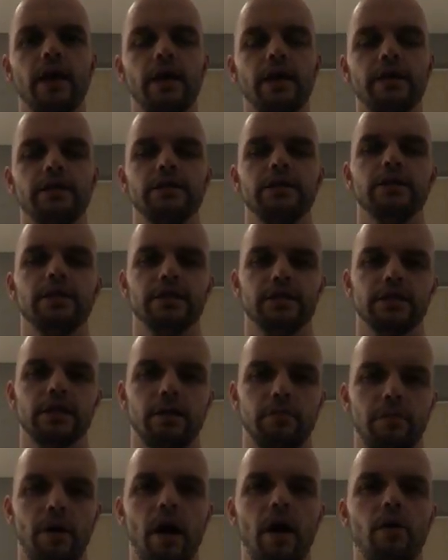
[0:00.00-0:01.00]
It's just
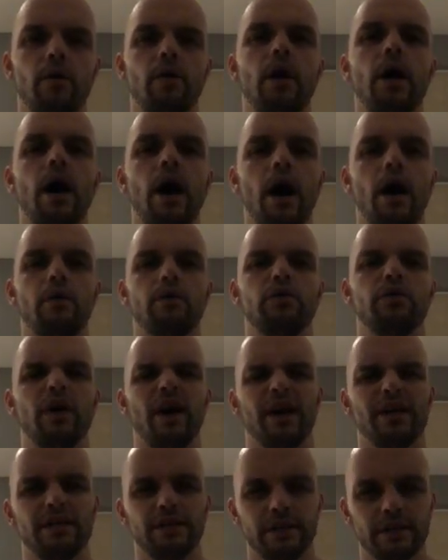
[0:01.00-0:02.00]
about how you
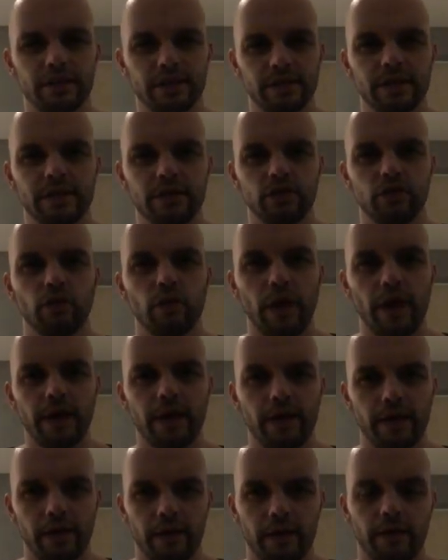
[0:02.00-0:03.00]
adjust the
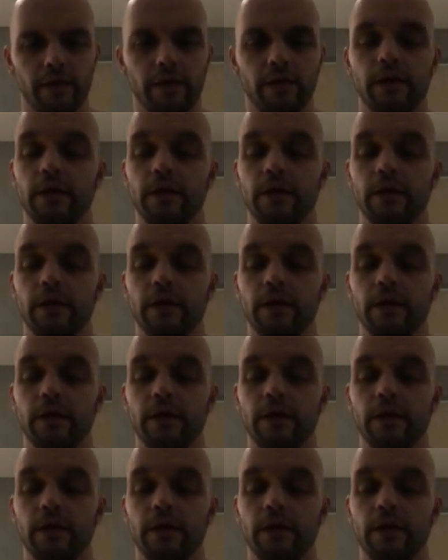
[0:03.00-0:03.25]
training.